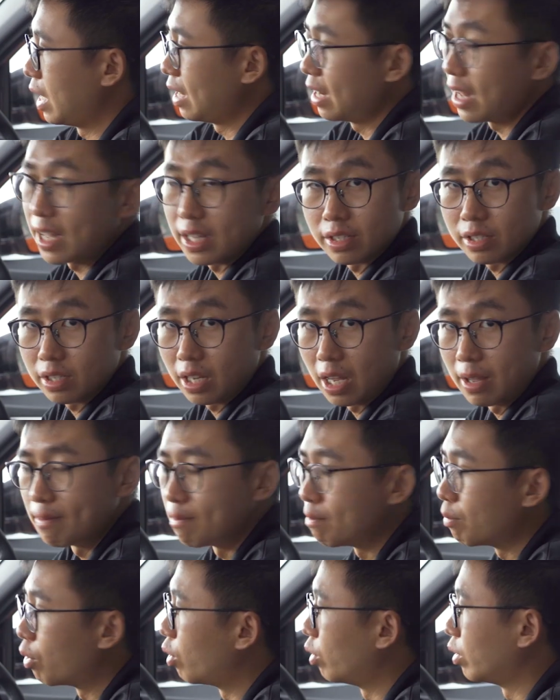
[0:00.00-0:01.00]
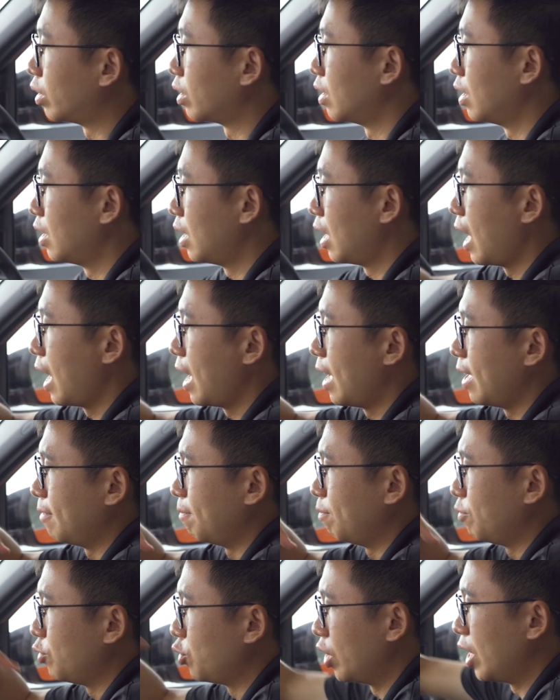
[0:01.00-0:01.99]
a landscape mode,
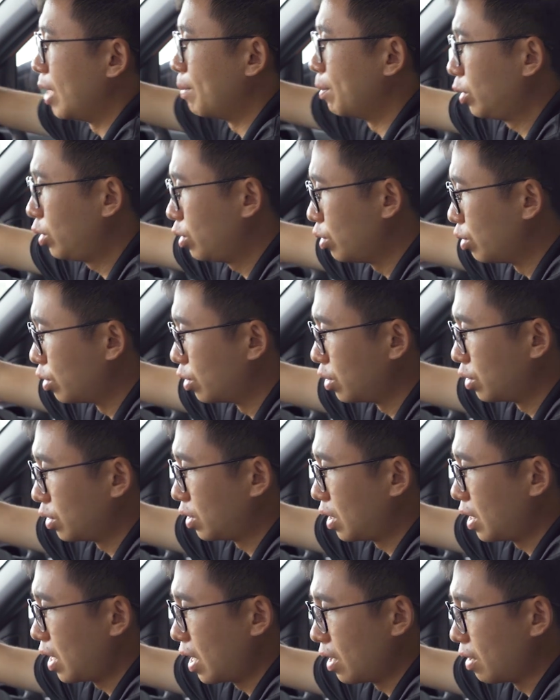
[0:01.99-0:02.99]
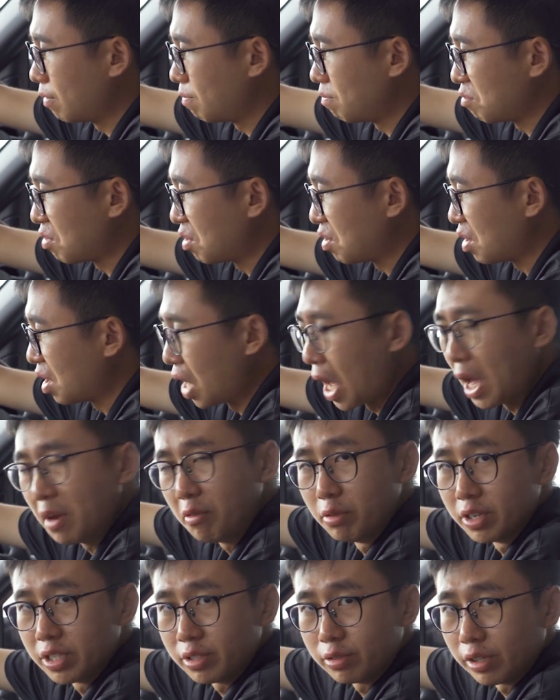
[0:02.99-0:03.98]
and you're able to
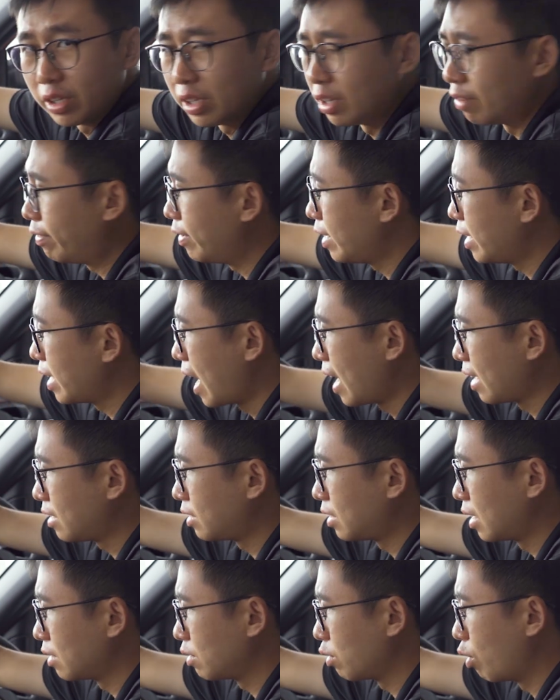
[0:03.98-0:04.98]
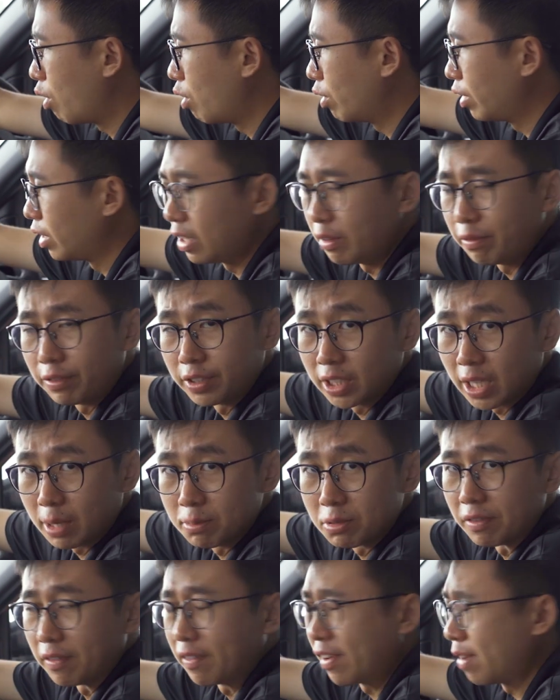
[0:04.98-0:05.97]
unrestrictedly access all the different
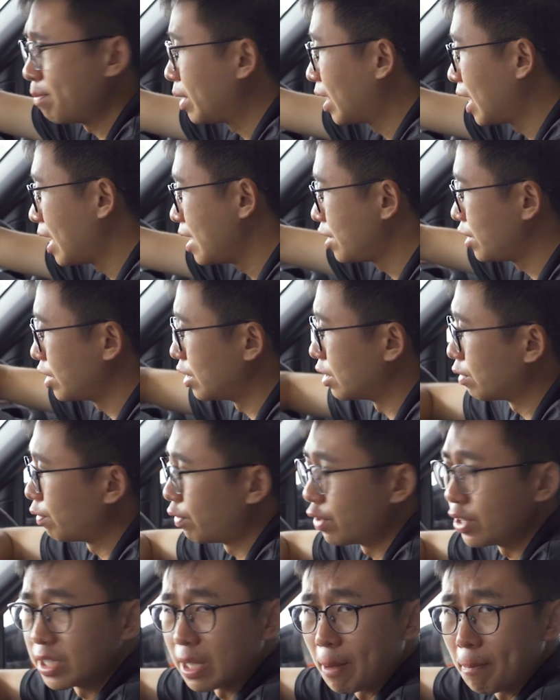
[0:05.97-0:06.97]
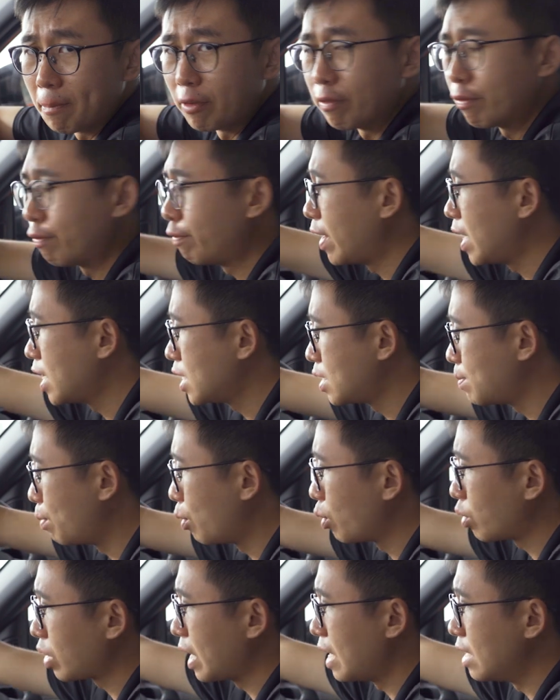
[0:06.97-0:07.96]
types of applications. For example,
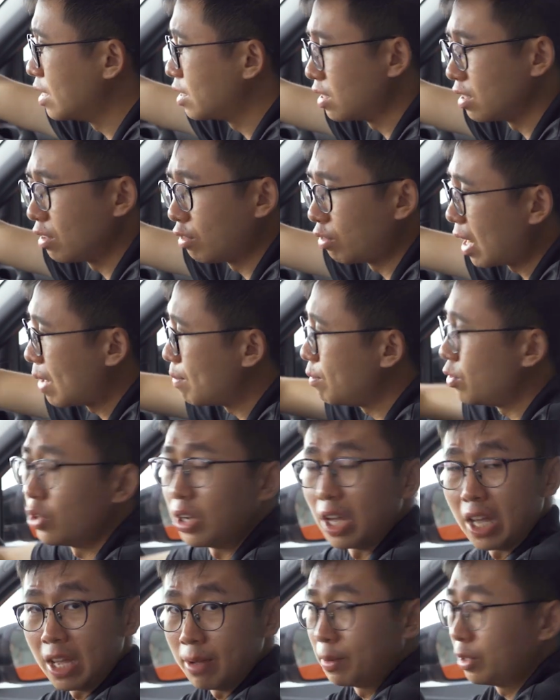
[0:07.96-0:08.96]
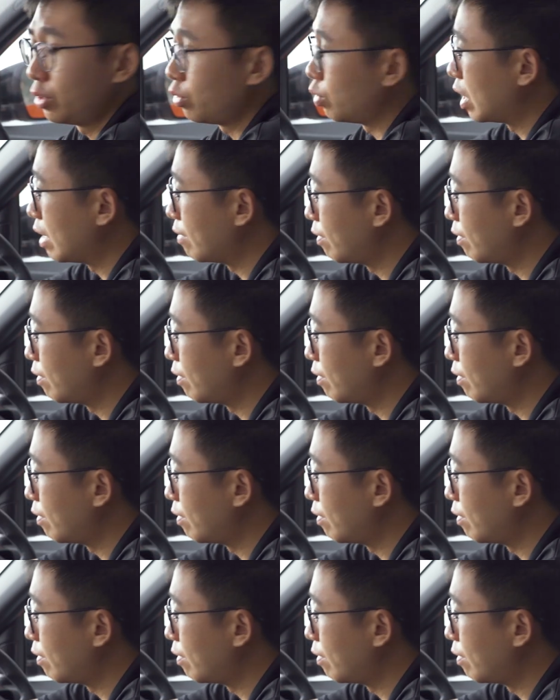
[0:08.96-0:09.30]
Facebook, Instagram, you're able to